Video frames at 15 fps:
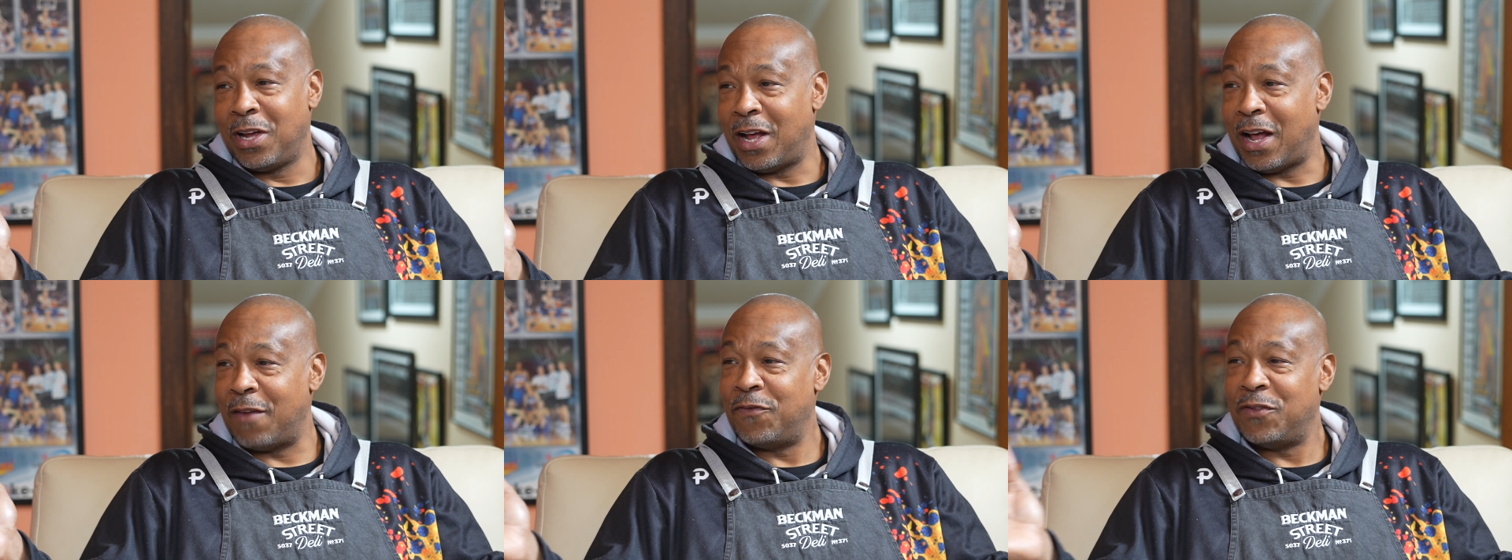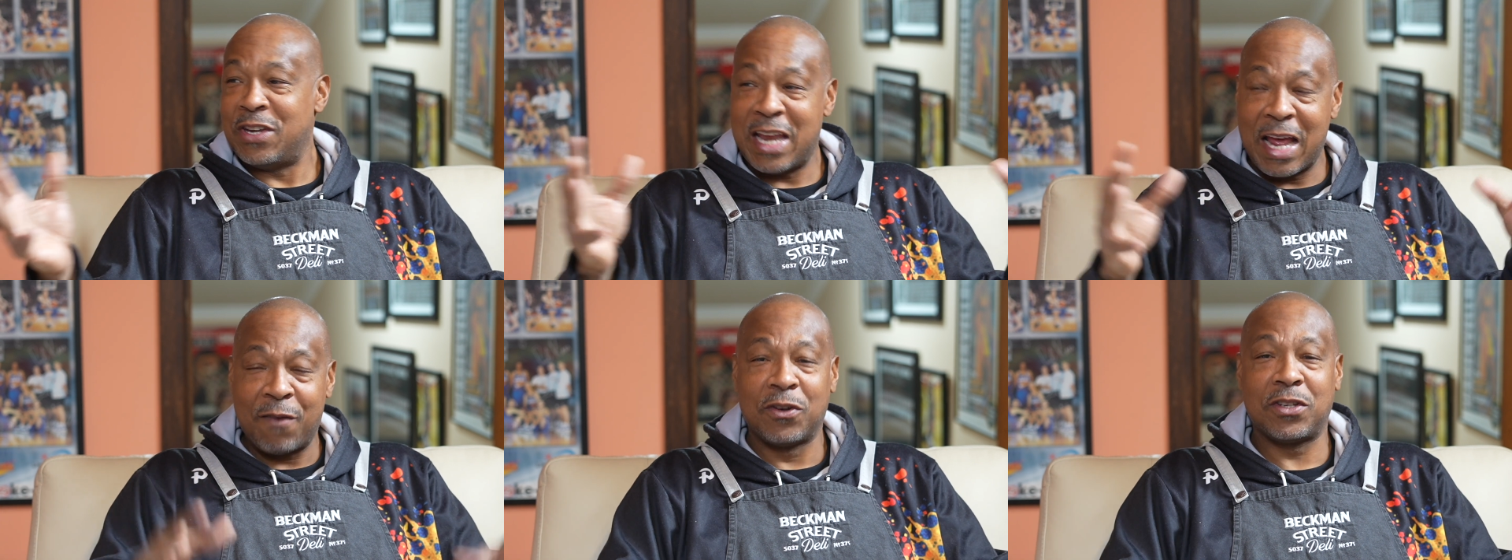I've
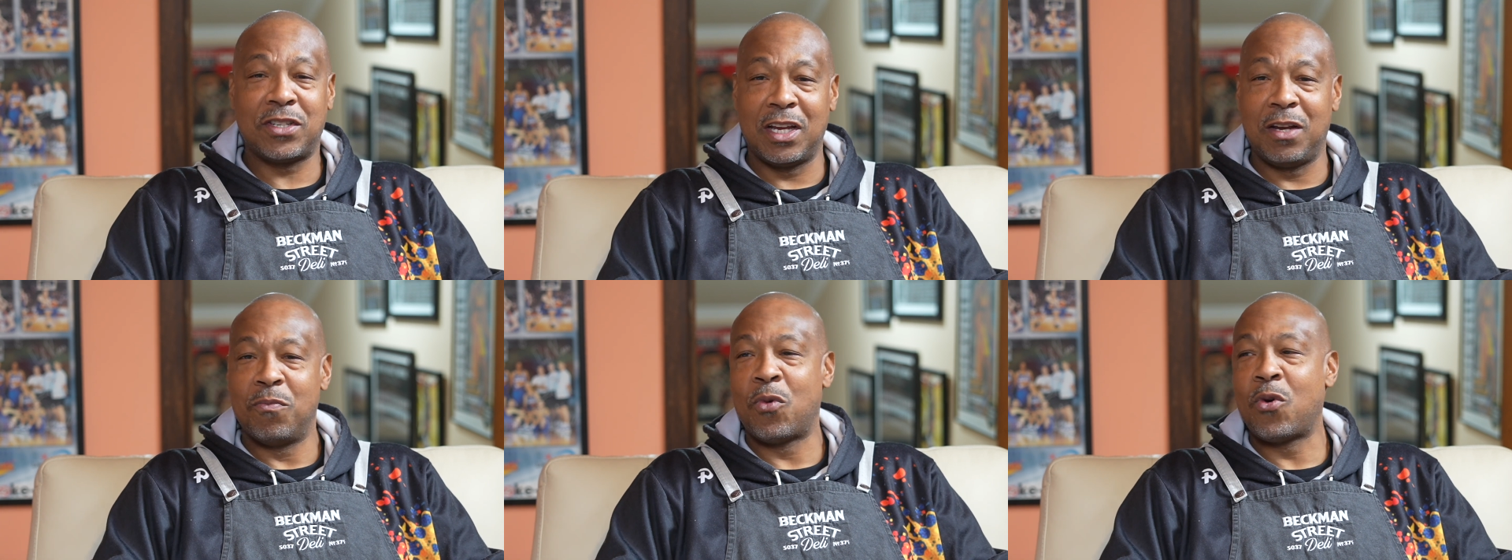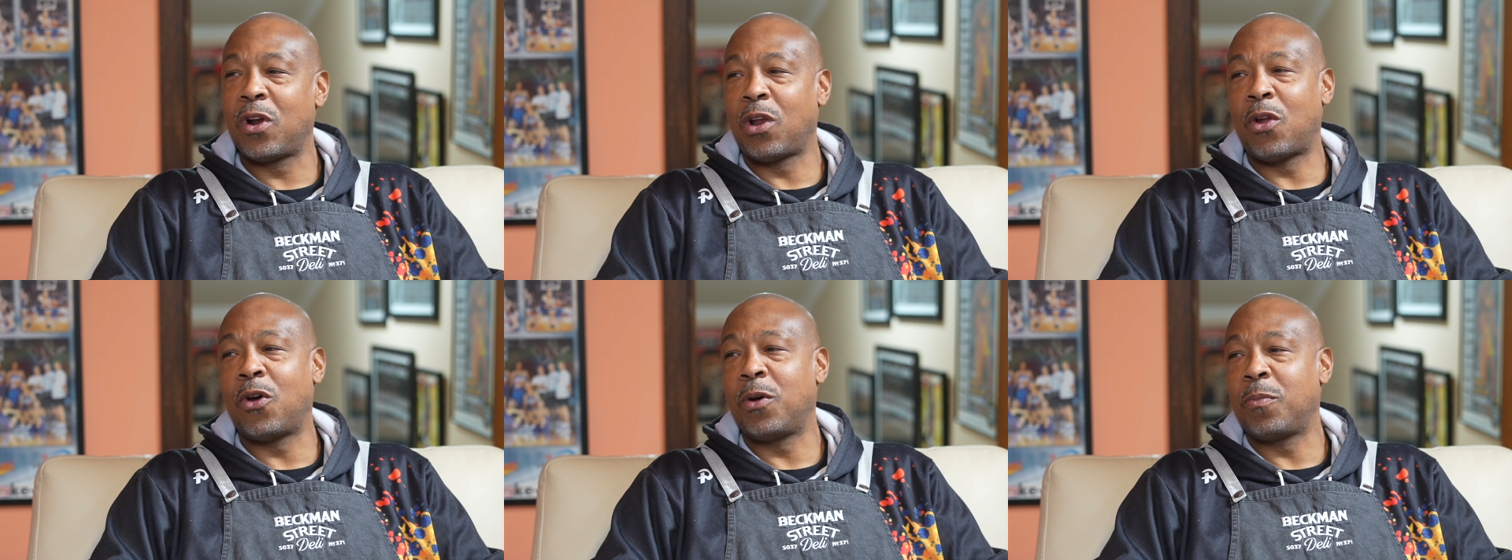never seen more
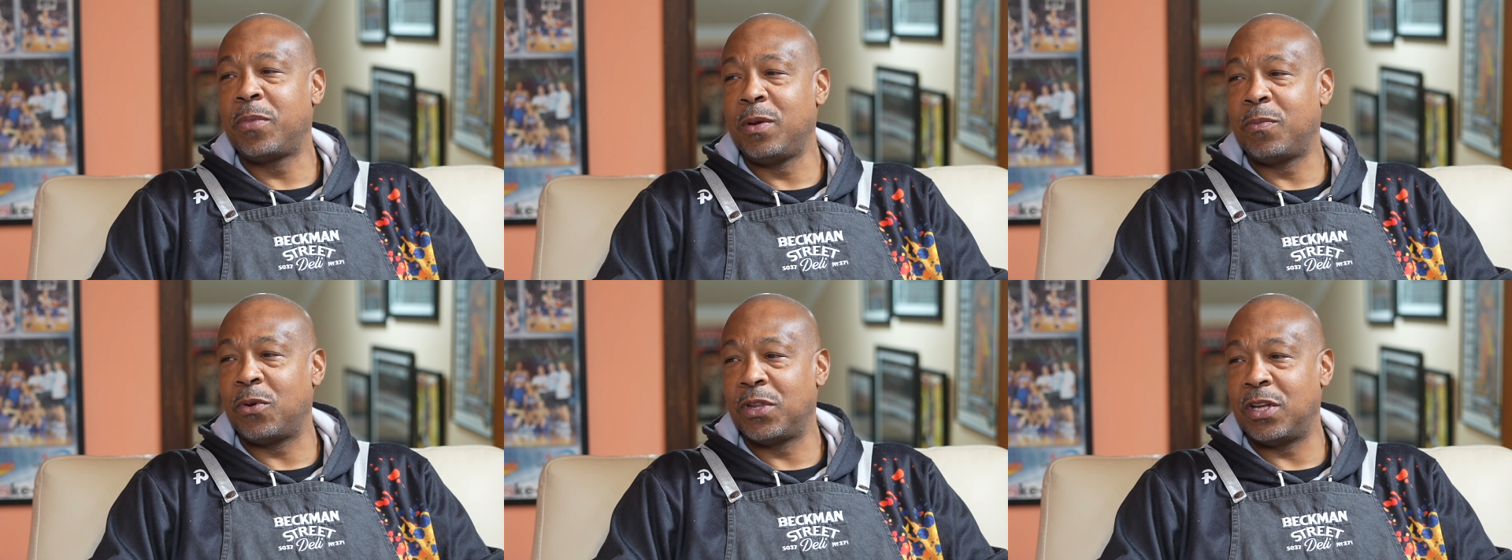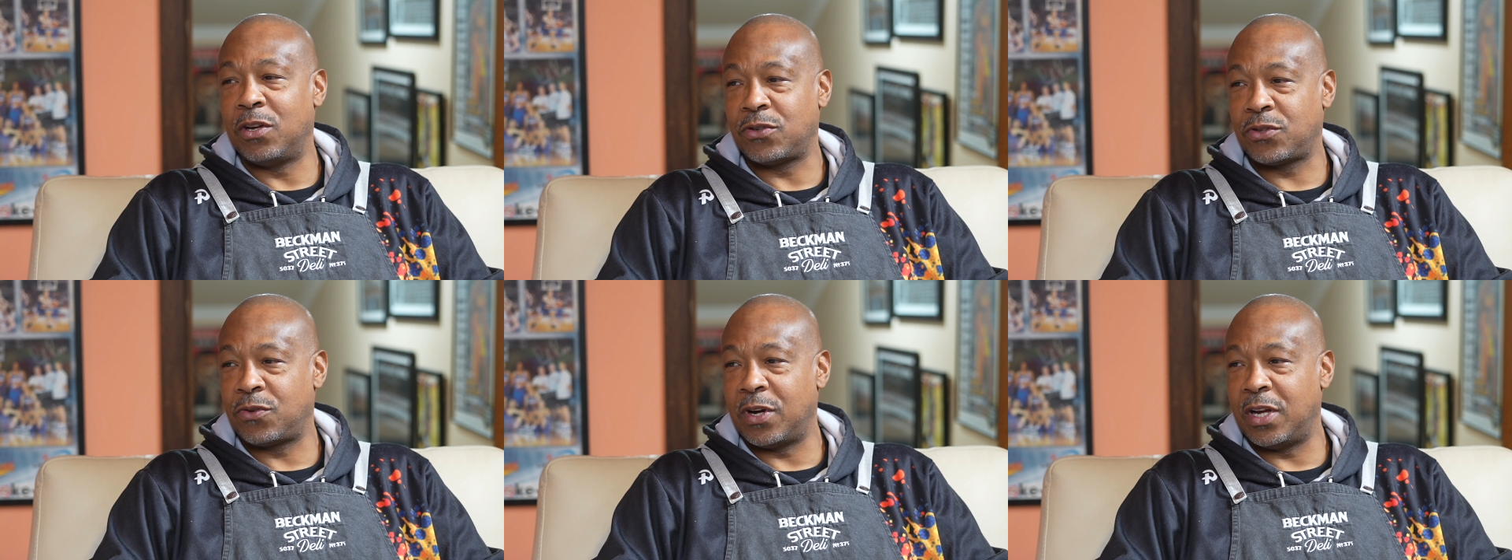loyal people than
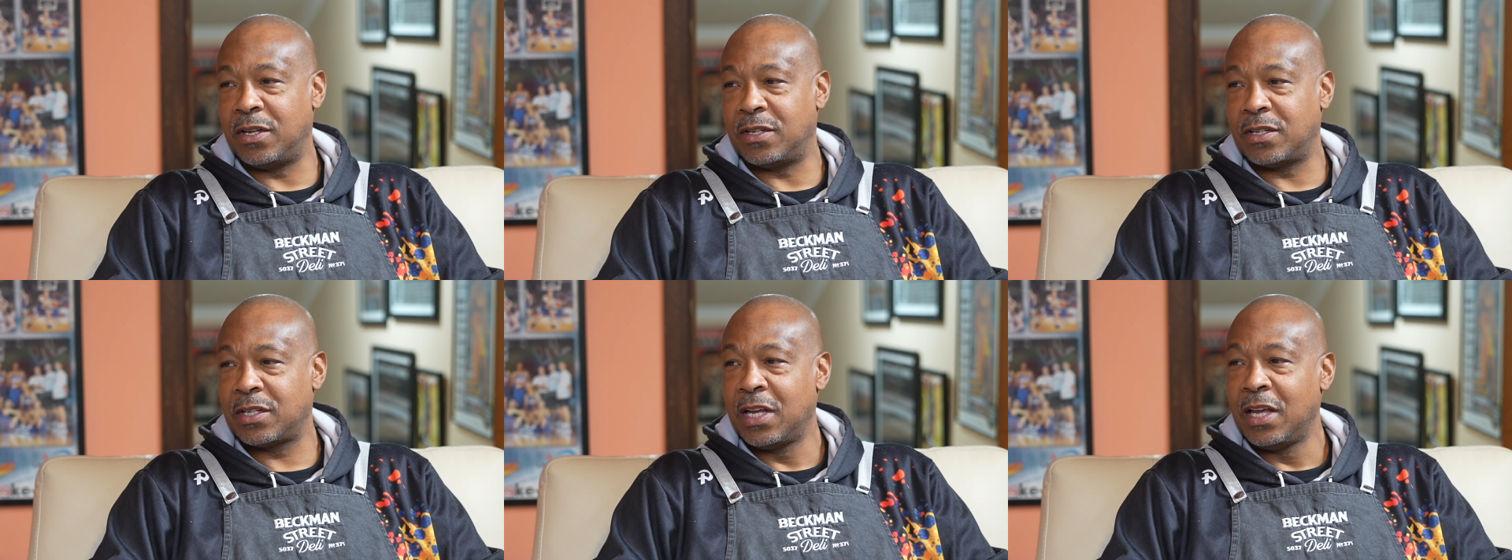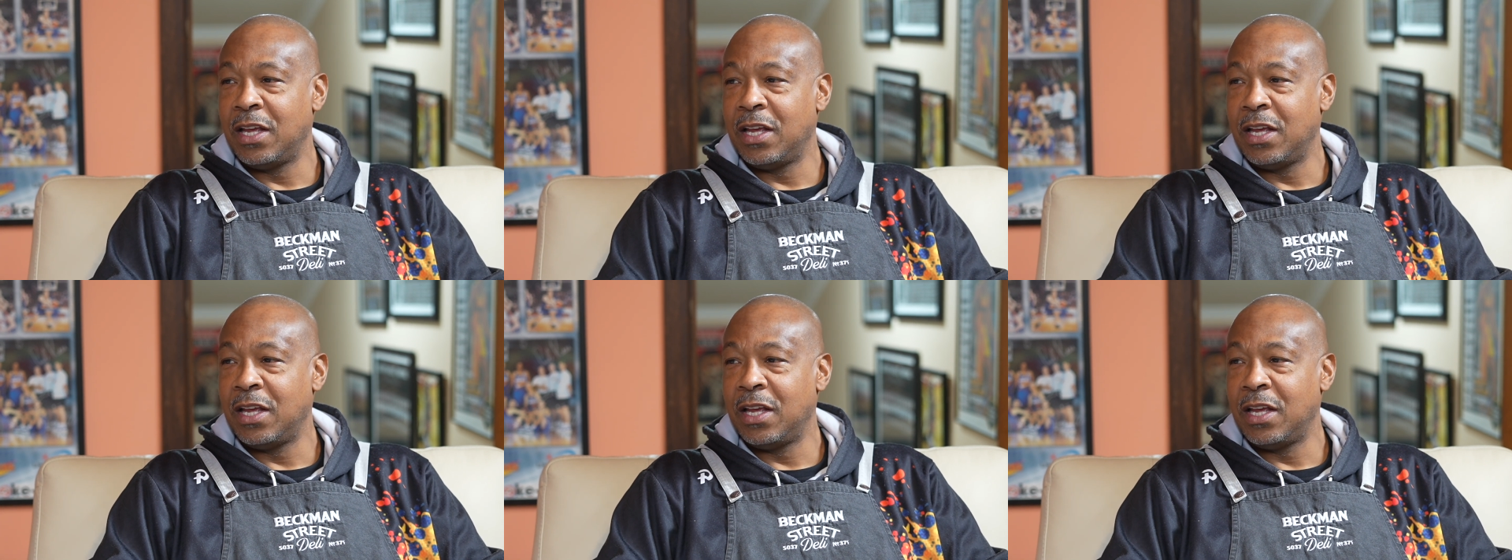Australians.